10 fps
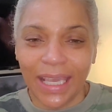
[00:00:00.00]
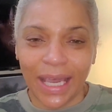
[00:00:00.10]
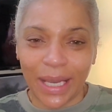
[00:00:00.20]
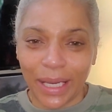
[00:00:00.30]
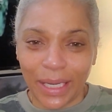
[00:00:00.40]

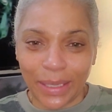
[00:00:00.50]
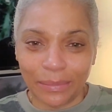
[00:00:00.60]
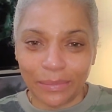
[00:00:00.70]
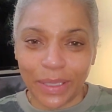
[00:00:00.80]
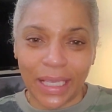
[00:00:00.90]

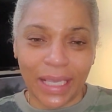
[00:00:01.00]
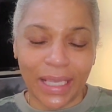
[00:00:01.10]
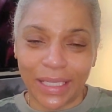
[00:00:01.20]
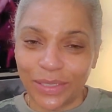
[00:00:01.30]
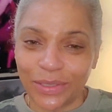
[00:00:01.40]

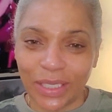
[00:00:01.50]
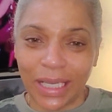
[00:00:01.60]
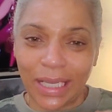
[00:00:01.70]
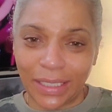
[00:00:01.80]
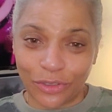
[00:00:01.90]
And
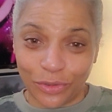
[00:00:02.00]
I